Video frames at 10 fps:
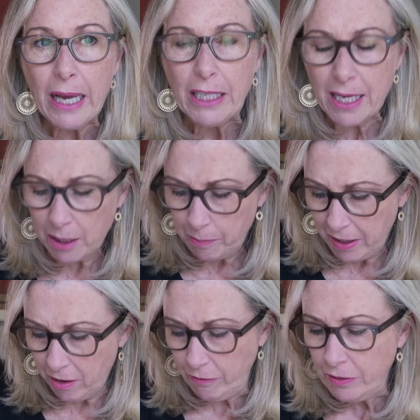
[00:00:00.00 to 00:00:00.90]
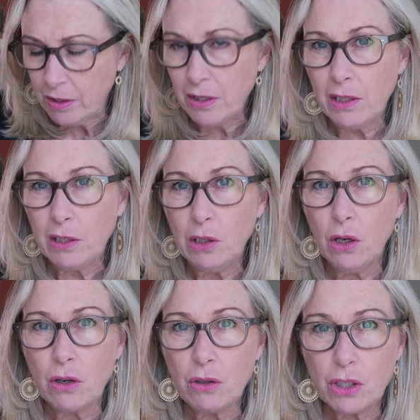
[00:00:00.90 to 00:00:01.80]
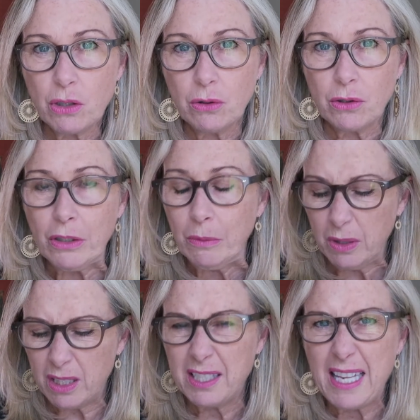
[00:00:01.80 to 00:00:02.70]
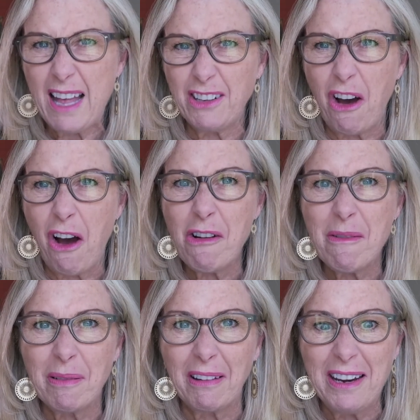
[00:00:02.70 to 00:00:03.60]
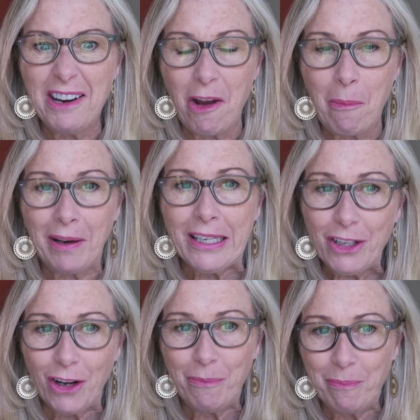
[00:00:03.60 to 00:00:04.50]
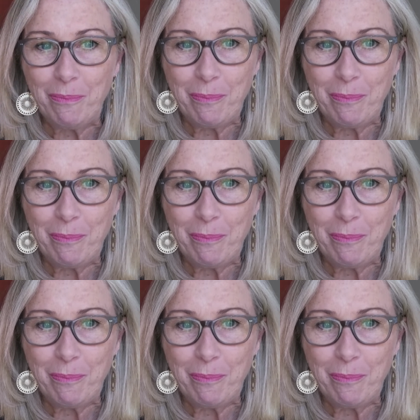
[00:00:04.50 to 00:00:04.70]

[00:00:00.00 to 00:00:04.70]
And I had a pair of long shorts on, which sound horrible, I know, but you know,